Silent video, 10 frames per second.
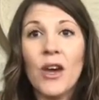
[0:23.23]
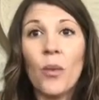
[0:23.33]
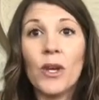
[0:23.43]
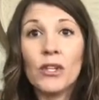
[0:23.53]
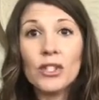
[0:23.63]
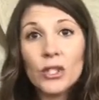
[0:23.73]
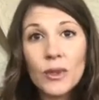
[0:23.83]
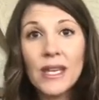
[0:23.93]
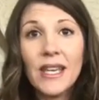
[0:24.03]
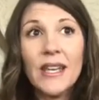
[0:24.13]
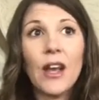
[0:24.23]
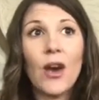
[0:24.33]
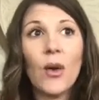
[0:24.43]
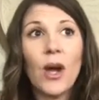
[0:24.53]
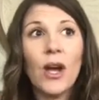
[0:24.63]
When you're doing
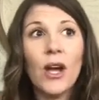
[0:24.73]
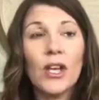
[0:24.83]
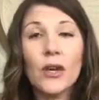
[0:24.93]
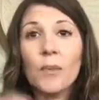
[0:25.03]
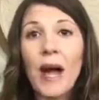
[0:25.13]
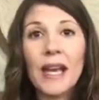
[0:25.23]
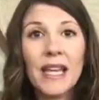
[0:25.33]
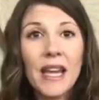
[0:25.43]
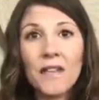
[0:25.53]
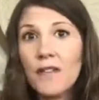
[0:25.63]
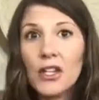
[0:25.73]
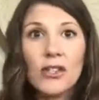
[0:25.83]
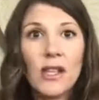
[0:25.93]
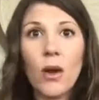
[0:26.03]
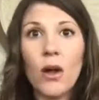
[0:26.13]
keto, your body kind of
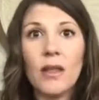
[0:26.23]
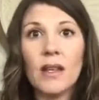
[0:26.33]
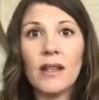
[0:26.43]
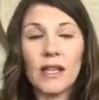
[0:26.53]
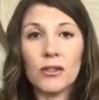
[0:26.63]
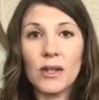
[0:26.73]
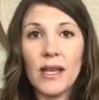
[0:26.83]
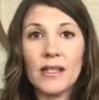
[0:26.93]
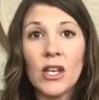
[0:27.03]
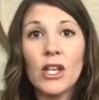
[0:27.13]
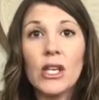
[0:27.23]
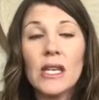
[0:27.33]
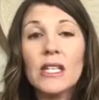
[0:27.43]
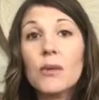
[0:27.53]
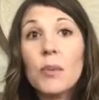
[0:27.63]
flushes out all the electrolytes. You
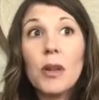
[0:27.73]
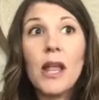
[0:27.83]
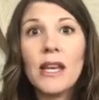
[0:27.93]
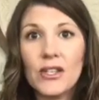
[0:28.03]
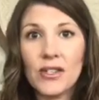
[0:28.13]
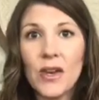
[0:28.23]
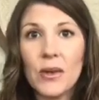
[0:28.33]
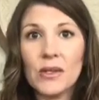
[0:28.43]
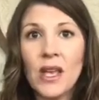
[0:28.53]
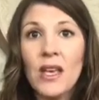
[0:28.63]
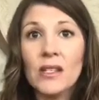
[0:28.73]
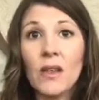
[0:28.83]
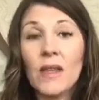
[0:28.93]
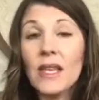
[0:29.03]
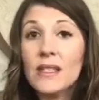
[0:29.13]
need to replenish those.
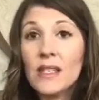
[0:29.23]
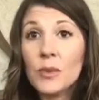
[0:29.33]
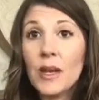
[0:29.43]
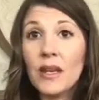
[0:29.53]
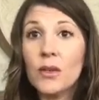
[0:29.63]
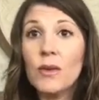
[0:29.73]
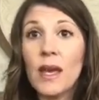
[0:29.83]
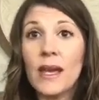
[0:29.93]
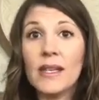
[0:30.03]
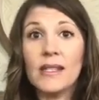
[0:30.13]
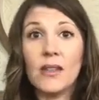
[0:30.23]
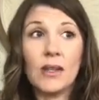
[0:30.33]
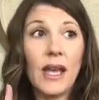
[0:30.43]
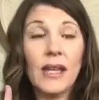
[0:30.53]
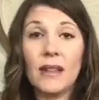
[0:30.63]
So the easiest way to do that is either
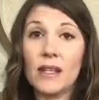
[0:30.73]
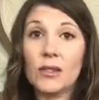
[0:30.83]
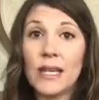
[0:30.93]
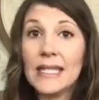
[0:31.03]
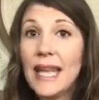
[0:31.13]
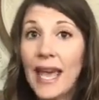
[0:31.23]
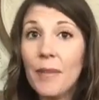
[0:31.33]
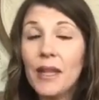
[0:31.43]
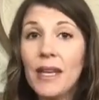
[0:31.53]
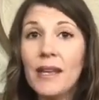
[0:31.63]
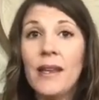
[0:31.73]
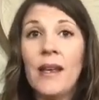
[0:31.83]
get an electrolyte tablet,